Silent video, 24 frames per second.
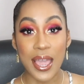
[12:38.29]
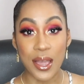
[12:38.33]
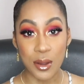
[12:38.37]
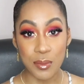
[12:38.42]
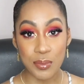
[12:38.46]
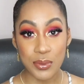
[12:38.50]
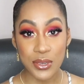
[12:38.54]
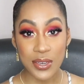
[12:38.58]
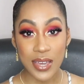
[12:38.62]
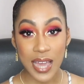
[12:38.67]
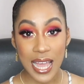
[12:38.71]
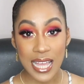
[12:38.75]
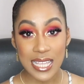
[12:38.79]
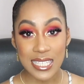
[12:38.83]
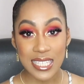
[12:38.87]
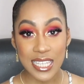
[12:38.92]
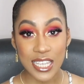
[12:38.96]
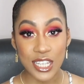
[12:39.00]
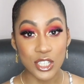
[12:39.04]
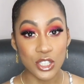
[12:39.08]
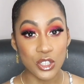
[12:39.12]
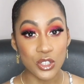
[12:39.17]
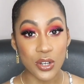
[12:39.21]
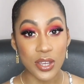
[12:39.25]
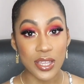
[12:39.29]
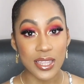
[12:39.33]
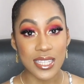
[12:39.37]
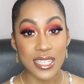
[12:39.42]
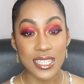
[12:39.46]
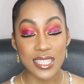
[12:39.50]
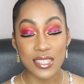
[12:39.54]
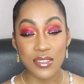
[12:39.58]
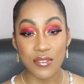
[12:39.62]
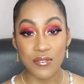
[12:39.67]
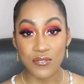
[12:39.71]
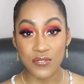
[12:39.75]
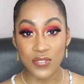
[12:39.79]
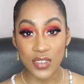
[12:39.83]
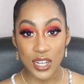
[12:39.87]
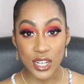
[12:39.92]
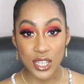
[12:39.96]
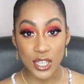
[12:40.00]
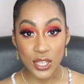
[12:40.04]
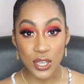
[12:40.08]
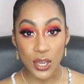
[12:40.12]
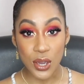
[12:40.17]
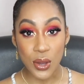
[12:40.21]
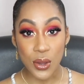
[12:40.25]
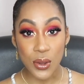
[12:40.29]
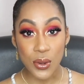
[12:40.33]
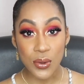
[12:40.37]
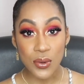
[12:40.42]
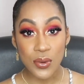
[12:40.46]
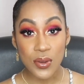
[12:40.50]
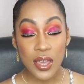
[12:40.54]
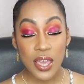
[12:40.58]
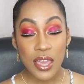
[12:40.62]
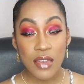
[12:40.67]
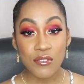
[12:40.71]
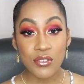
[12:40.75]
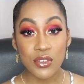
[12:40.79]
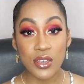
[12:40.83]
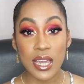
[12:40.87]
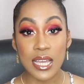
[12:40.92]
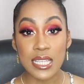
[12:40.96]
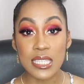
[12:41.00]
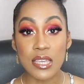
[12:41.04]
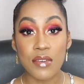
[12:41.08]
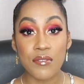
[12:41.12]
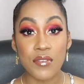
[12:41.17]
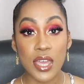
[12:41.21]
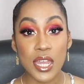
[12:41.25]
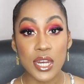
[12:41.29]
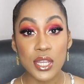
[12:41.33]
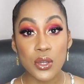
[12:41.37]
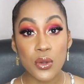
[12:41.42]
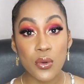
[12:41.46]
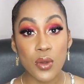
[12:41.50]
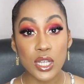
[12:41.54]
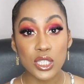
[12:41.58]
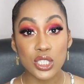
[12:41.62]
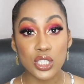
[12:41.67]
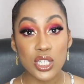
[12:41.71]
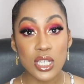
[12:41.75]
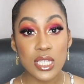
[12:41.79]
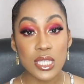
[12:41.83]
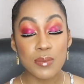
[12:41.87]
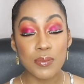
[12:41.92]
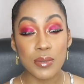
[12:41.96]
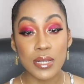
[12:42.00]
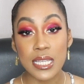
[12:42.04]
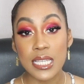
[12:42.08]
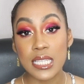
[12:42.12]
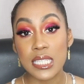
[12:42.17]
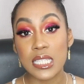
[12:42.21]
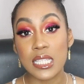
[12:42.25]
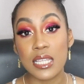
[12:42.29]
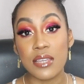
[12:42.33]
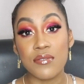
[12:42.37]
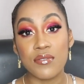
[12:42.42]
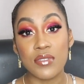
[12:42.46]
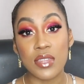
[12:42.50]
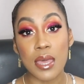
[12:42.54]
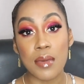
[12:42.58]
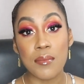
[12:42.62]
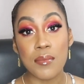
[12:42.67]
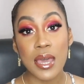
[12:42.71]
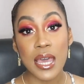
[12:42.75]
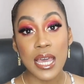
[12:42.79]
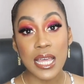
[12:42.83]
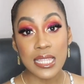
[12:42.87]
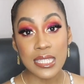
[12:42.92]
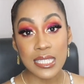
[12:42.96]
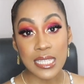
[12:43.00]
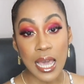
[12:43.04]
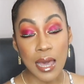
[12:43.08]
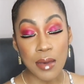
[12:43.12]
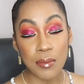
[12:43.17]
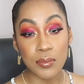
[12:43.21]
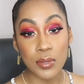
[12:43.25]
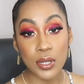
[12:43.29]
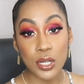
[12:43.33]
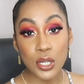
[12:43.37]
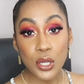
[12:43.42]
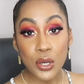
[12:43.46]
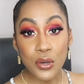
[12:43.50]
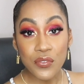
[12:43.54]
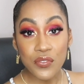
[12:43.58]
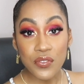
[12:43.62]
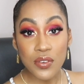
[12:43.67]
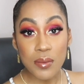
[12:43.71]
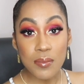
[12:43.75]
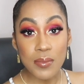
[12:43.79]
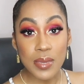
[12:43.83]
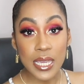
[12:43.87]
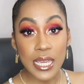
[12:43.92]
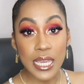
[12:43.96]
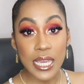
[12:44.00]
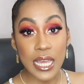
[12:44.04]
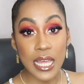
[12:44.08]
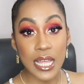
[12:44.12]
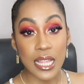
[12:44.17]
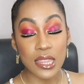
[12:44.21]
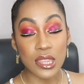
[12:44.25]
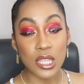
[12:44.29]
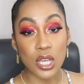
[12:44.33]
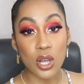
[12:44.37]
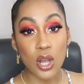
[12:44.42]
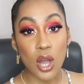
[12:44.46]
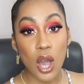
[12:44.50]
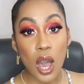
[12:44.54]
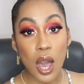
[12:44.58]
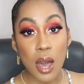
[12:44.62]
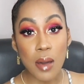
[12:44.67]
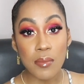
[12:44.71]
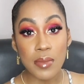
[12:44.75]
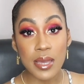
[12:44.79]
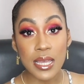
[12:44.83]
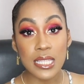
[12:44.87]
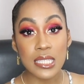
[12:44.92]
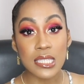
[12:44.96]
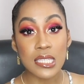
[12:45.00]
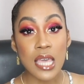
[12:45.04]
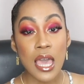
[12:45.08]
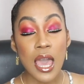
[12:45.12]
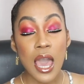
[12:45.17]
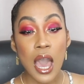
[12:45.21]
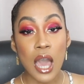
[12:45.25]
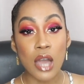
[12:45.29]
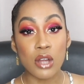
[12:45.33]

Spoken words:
I hope you guys enjoyed this video. If you guys have any questions, please leave them down below for me in the comments.